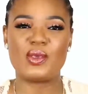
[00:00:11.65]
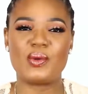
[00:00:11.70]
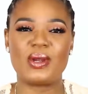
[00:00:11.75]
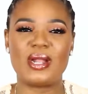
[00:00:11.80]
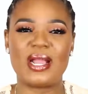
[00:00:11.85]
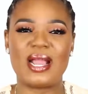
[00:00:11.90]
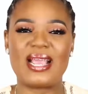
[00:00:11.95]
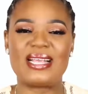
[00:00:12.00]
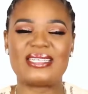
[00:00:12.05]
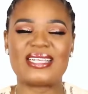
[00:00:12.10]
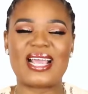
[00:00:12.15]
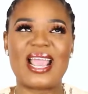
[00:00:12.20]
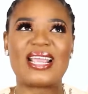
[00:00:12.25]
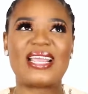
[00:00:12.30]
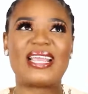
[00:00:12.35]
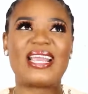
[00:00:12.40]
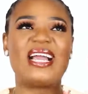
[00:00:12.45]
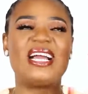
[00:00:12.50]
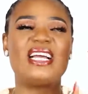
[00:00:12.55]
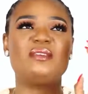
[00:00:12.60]
You guys,
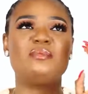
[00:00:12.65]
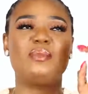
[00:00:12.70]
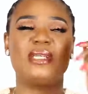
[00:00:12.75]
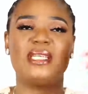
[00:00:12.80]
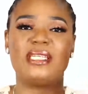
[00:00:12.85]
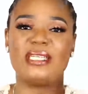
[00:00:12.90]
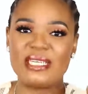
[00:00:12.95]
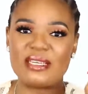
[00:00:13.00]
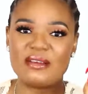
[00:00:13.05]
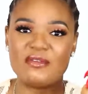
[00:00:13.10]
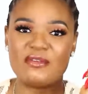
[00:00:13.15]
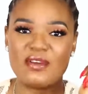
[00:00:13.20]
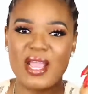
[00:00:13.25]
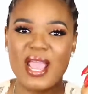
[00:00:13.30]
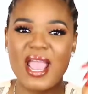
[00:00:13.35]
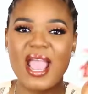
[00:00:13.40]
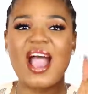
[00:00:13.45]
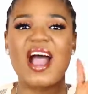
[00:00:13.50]
I can't believe